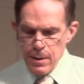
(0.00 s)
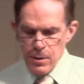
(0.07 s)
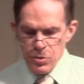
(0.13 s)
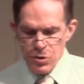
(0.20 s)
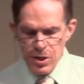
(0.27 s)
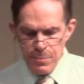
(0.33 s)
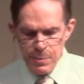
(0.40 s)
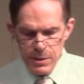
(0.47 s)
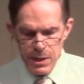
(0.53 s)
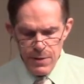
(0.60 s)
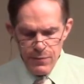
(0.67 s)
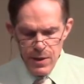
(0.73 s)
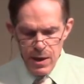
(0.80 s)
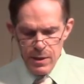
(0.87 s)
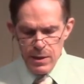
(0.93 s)
She
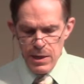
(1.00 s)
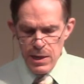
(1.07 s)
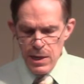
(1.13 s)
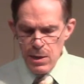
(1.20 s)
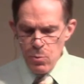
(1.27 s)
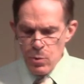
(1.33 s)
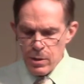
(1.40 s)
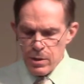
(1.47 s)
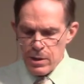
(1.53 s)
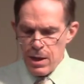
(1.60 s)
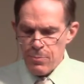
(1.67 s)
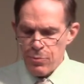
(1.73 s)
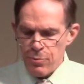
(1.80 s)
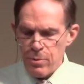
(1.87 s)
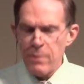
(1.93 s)
believed that he would
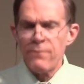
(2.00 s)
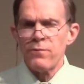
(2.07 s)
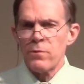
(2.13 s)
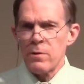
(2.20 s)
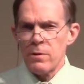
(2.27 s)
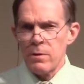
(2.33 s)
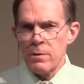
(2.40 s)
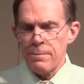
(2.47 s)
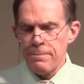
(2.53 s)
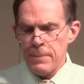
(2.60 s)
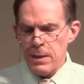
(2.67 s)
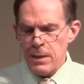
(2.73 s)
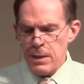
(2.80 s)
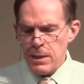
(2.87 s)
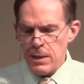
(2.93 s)
come through for her
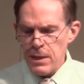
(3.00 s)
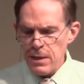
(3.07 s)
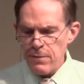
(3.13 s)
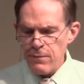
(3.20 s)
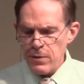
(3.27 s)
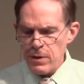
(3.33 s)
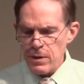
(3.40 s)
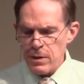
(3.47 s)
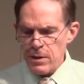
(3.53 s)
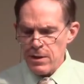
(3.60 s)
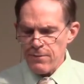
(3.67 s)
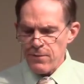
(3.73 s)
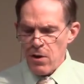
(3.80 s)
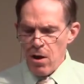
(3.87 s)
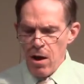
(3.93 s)
even
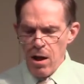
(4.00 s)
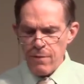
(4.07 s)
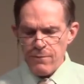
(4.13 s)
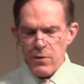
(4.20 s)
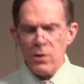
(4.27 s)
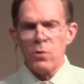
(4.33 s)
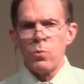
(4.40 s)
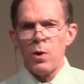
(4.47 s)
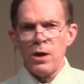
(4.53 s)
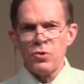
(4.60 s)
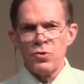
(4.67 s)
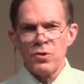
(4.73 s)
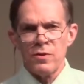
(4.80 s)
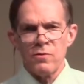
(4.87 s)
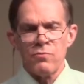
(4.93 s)
if all her
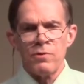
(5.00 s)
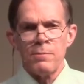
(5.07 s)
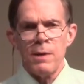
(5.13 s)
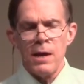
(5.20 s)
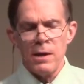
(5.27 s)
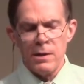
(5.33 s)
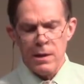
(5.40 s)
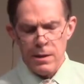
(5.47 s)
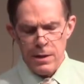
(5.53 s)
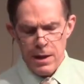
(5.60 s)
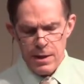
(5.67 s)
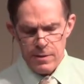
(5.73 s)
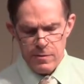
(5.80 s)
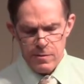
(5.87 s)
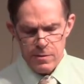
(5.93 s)
questions remained
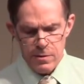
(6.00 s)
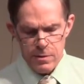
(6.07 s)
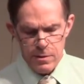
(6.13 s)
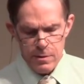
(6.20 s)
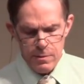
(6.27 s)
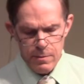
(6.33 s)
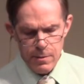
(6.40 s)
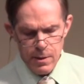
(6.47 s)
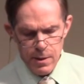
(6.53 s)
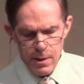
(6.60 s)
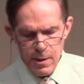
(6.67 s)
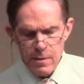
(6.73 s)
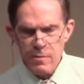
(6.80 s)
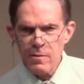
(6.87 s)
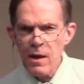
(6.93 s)
unanswered,
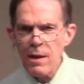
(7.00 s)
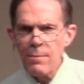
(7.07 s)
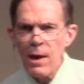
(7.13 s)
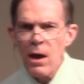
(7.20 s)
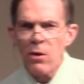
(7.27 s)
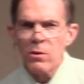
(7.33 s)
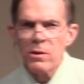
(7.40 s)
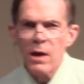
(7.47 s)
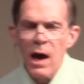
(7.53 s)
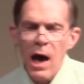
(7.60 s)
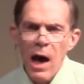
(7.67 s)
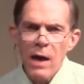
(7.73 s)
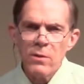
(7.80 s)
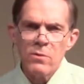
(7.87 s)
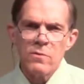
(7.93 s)
somehow
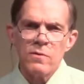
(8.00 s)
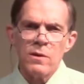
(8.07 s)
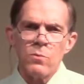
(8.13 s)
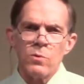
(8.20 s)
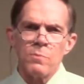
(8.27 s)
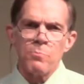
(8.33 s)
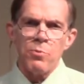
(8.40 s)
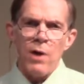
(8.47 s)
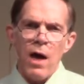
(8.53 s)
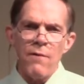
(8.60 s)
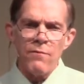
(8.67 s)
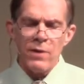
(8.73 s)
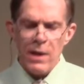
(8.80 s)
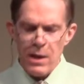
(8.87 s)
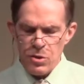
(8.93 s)
God, you see, was
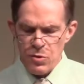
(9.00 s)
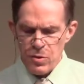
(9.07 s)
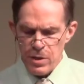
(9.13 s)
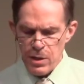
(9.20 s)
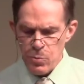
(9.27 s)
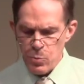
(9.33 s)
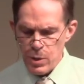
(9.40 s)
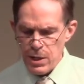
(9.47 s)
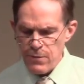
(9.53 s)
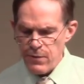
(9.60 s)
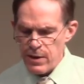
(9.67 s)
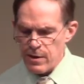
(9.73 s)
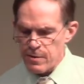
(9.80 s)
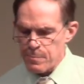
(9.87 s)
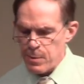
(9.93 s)
providentially
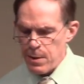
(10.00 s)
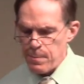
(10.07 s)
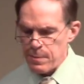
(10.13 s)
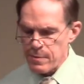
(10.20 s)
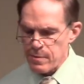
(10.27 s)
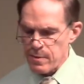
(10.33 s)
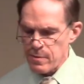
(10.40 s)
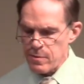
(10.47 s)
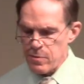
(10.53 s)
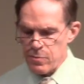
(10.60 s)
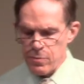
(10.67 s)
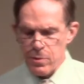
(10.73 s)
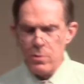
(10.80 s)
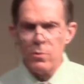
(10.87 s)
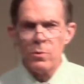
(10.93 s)
weaving his purposes
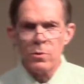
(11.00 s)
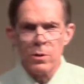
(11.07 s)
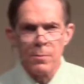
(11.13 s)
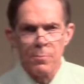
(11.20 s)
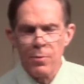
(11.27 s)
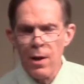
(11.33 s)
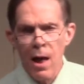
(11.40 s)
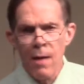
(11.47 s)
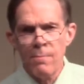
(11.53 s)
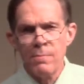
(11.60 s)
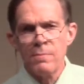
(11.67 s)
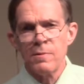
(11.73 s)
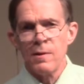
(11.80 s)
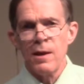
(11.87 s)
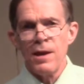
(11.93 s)
through her
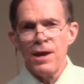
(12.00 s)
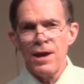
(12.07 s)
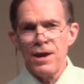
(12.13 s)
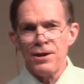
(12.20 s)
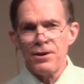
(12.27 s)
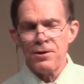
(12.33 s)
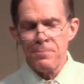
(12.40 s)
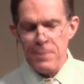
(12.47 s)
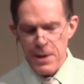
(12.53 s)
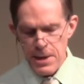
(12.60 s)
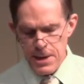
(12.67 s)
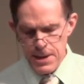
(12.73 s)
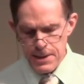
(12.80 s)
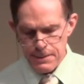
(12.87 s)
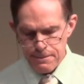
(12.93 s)
problems and her
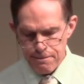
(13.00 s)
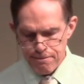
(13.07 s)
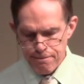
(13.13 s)
pain.